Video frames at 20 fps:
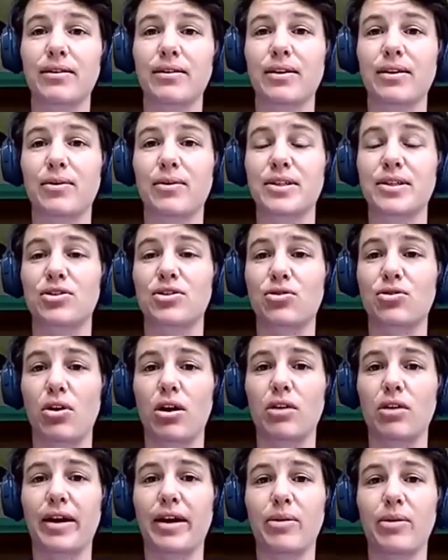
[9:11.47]
There was a
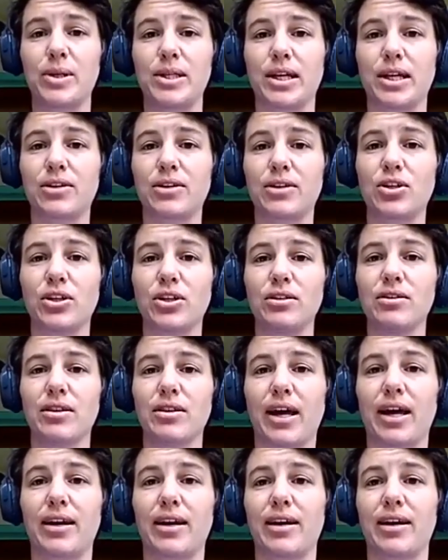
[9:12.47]
strong recommendation
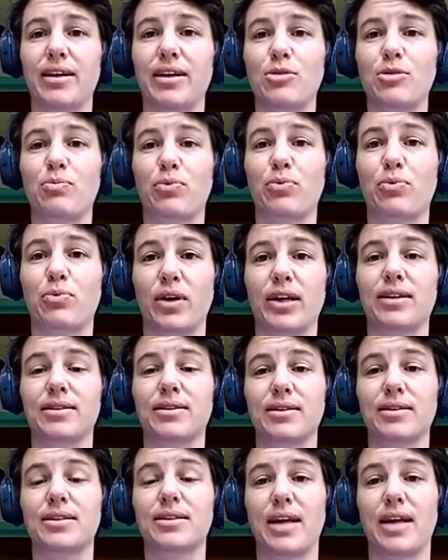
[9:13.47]
that to bring
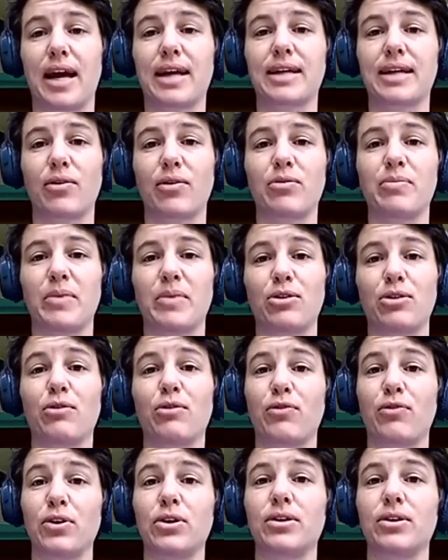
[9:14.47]
snacks that would make you
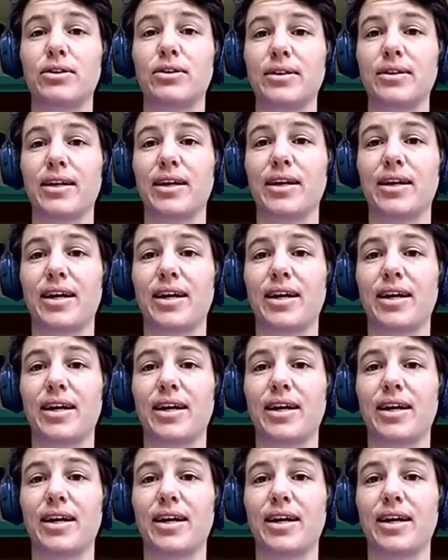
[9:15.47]
feel